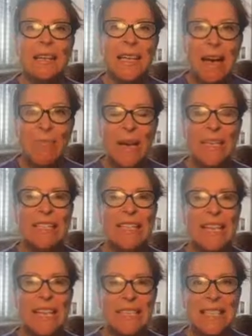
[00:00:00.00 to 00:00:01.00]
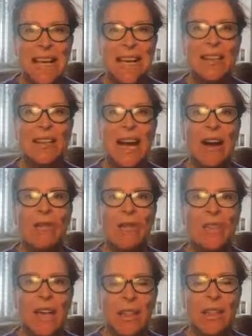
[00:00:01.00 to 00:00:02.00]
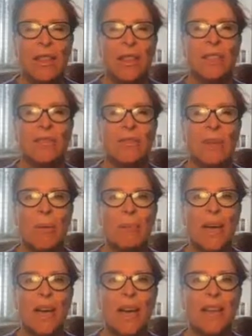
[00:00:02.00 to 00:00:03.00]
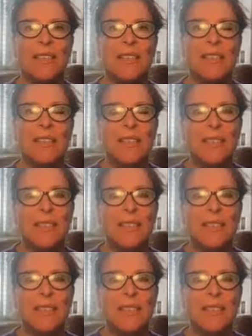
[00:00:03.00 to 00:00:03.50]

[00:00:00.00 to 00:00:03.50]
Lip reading: that basically is it. Now, the other thing to remember is